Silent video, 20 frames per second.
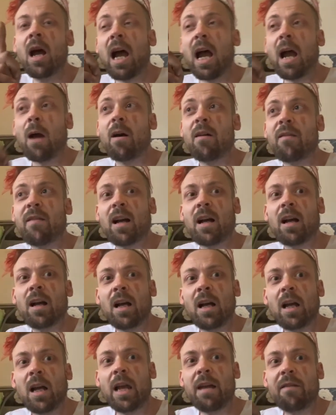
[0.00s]
However,
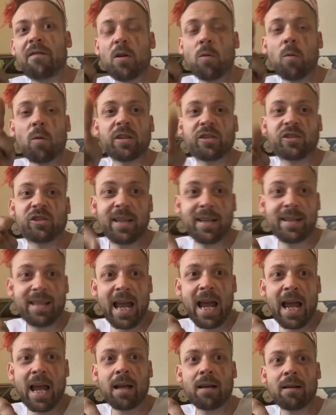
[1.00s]
if you want to see
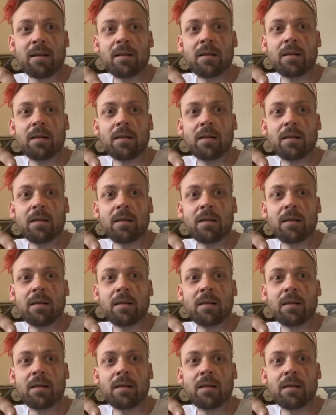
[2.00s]
that,